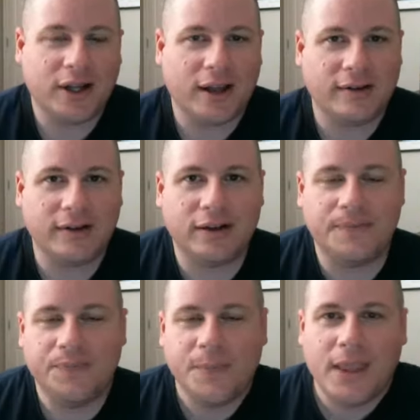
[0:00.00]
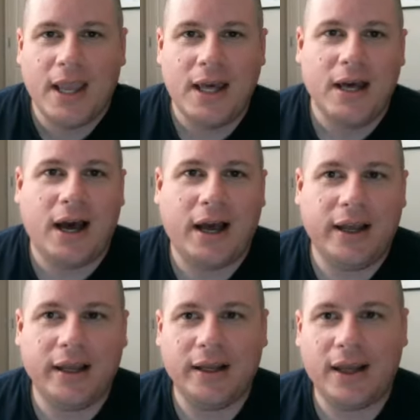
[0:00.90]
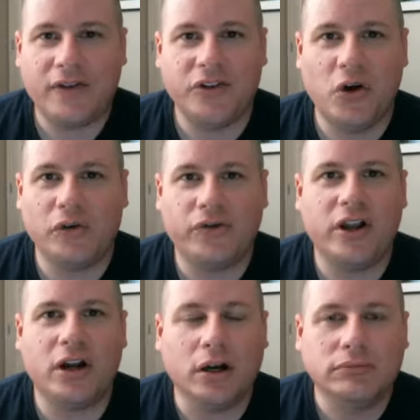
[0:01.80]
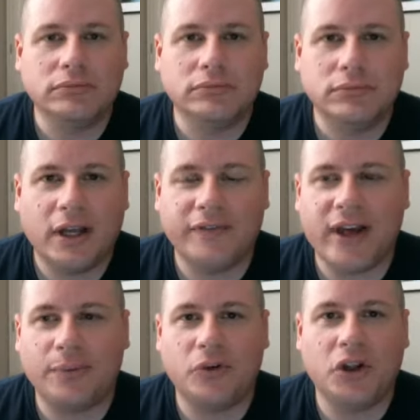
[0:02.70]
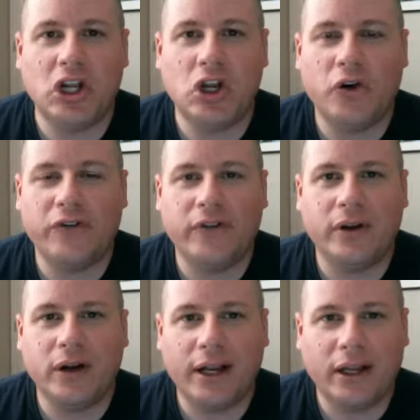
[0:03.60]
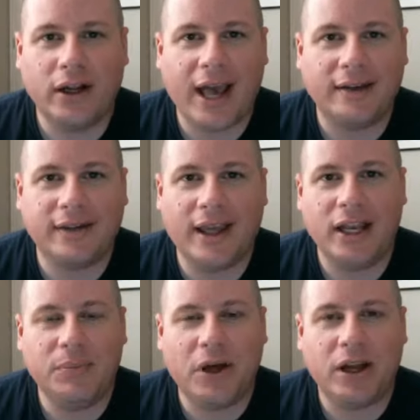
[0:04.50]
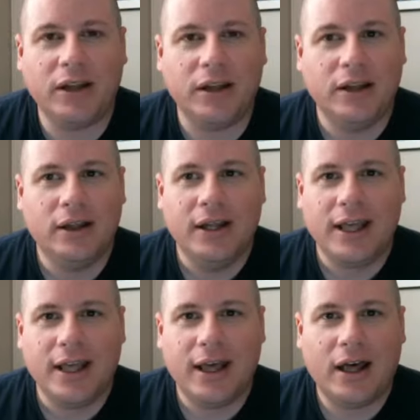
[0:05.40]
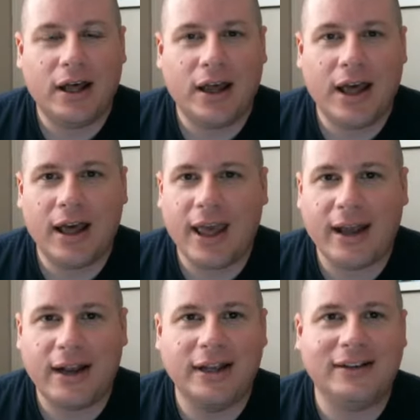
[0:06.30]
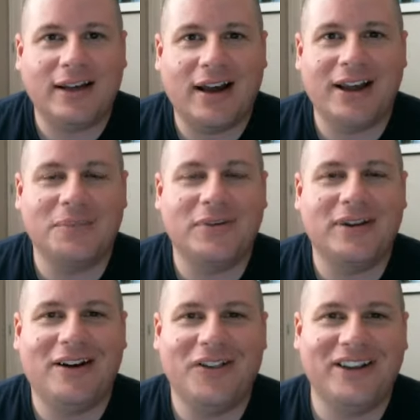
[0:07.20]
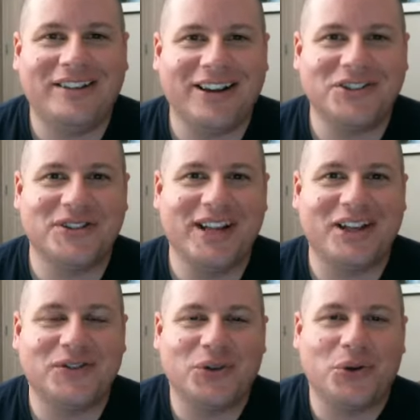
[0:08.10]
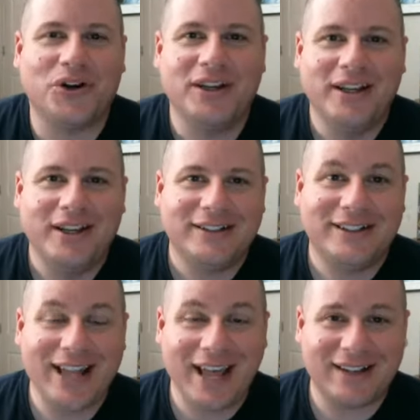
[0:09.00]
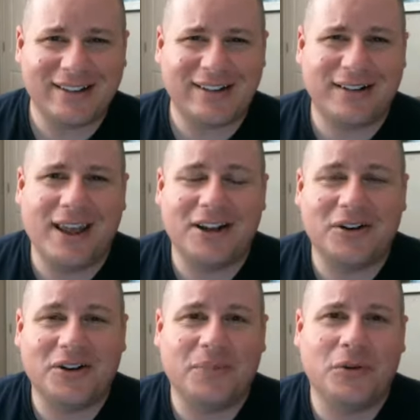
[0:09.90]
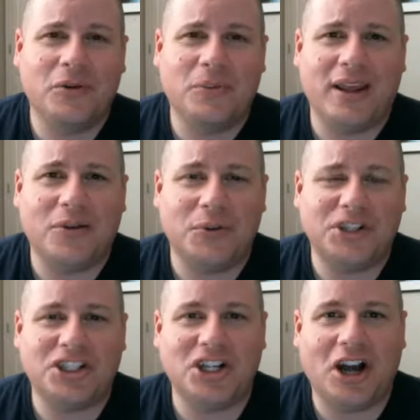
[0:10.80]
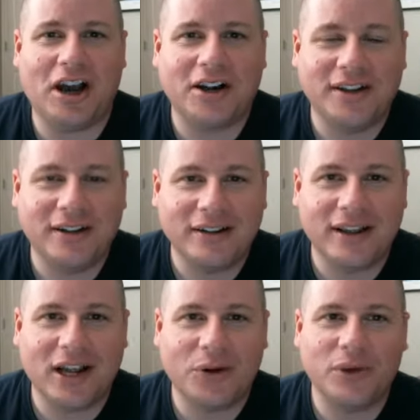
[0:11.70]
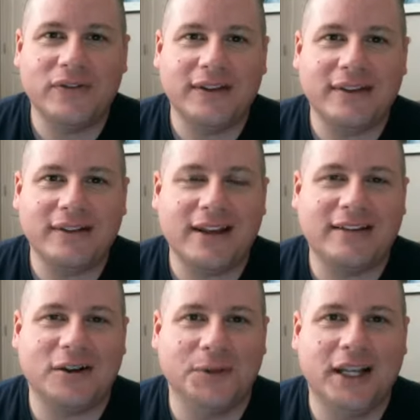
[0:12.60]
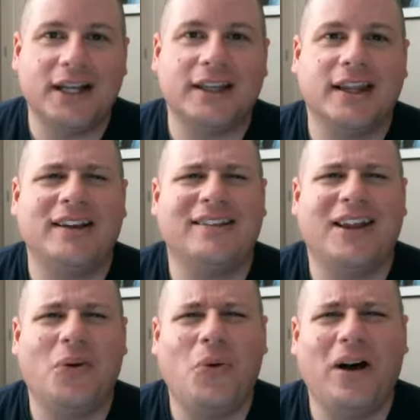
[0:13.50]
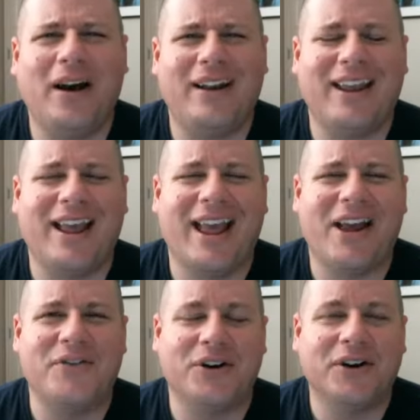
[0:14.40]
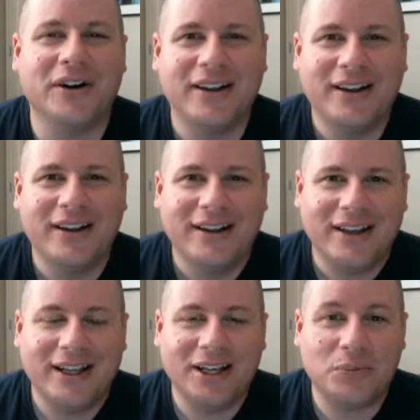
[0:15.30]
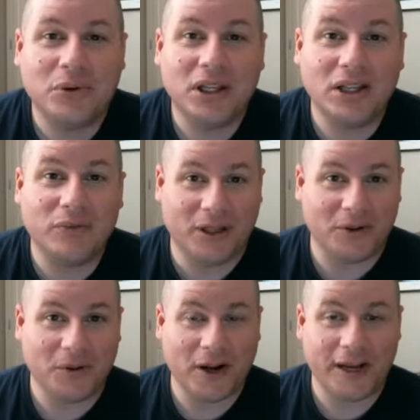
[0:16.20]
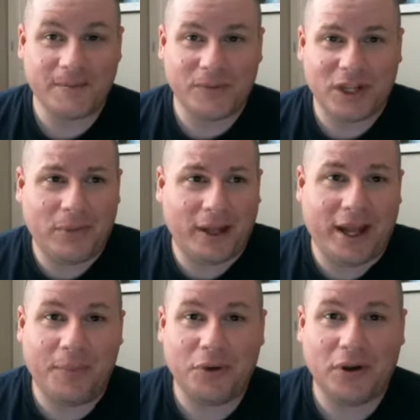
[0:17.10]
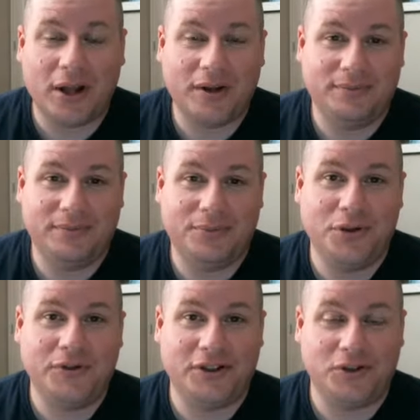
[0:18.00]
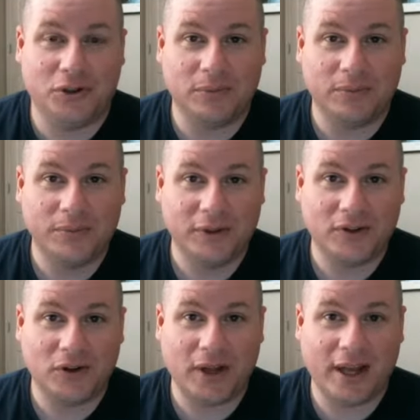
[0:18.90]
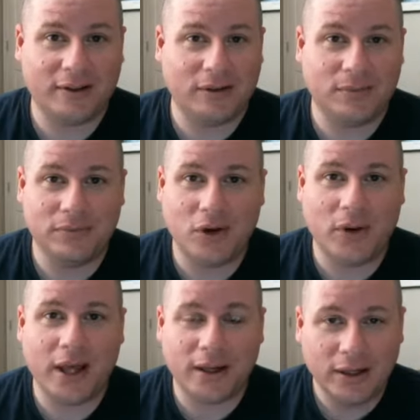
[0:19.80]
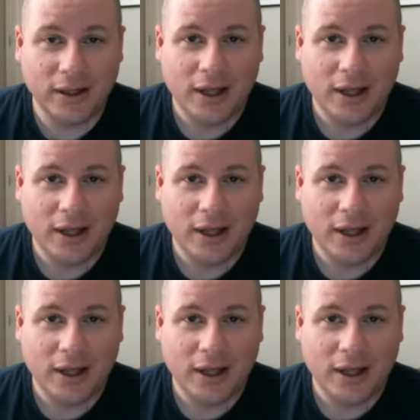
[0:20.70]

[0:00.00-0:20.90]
dancing, I have no fear. I have absolutely no fear. I could ask anybody at any time on this country dance floor to dance. And my roommate was shocked that I would even say something like that. He's like, whatever. He didn't believe me, right? And I'm like, I proved it to him. So I asked him, go ahead.